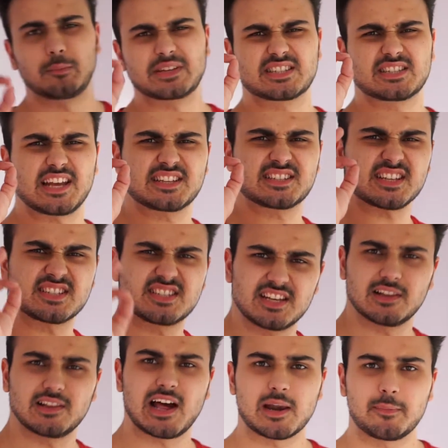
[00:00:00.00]
mistakes I see
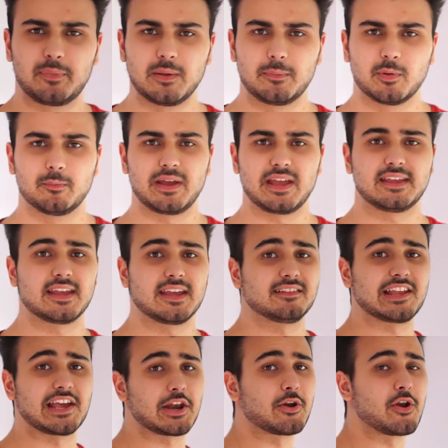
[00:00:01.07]
a lot of people making,
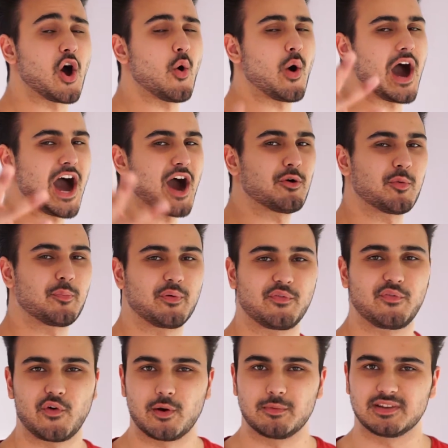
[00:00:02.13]
they don't know how to
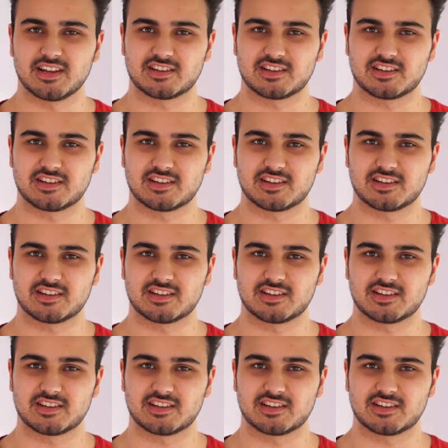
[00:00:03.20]
perform the